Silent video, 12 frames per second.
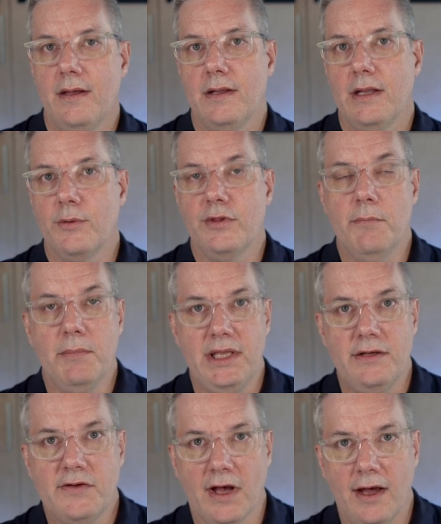Now, in the
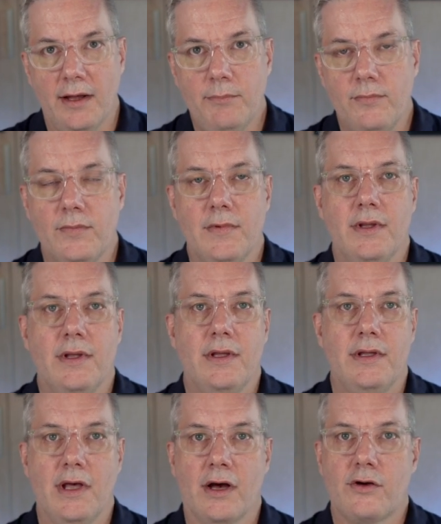meantime,
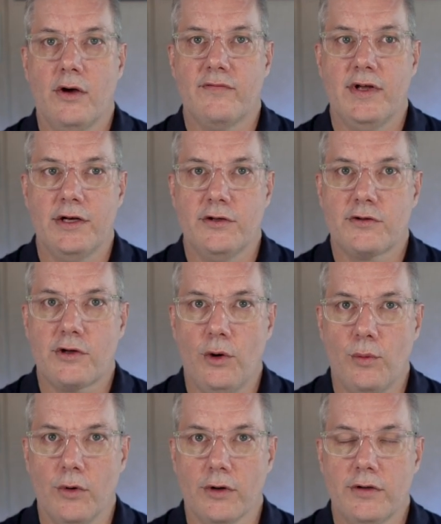Iakov and his
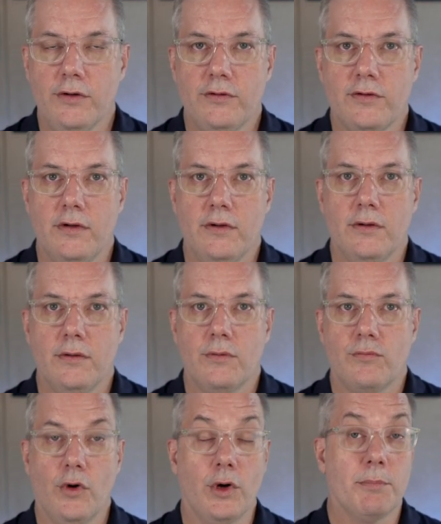co-workers
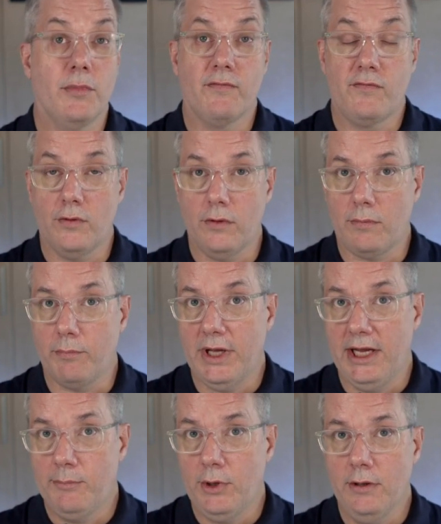wrote up a full
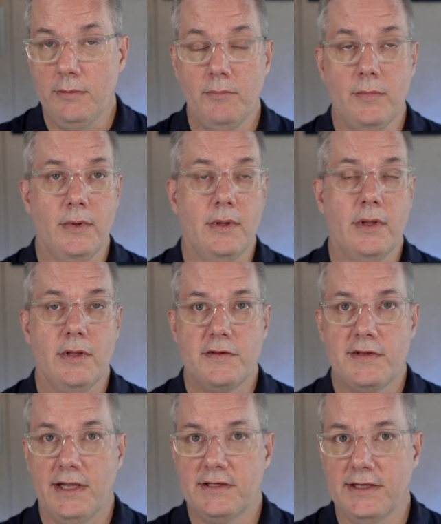paper,
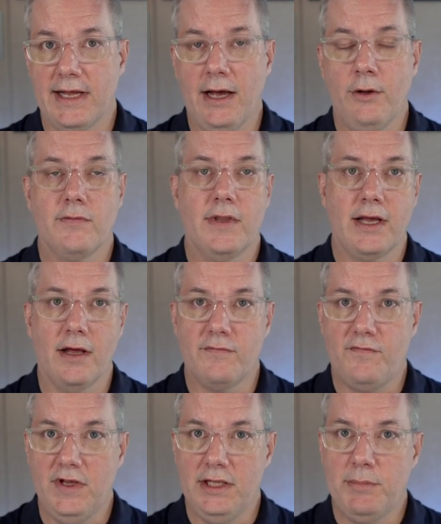sent it out. They got
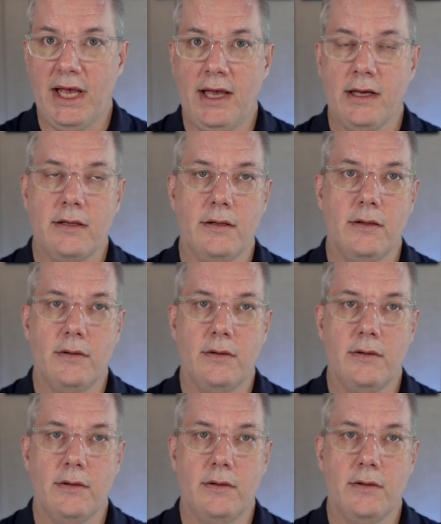feedback.